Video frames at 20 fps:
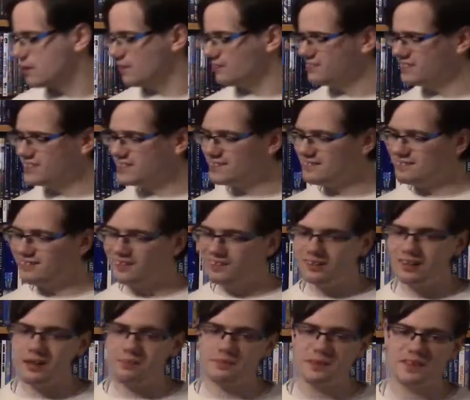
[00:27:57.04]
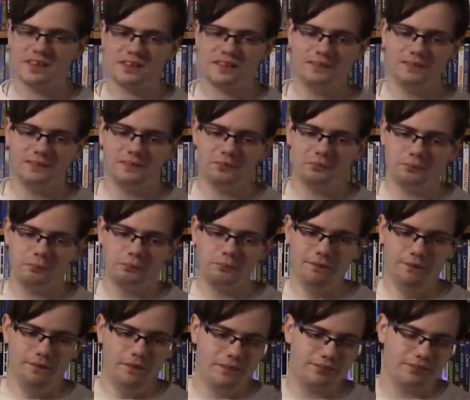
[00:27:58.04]
was a good episode.
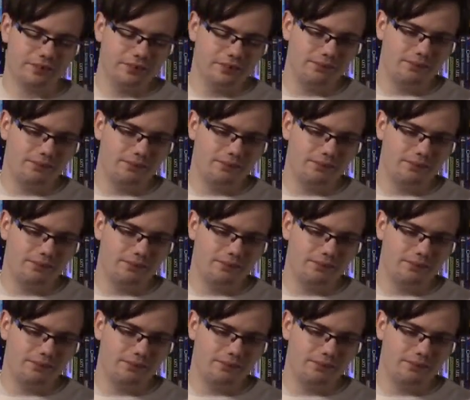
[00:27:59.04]
Definitely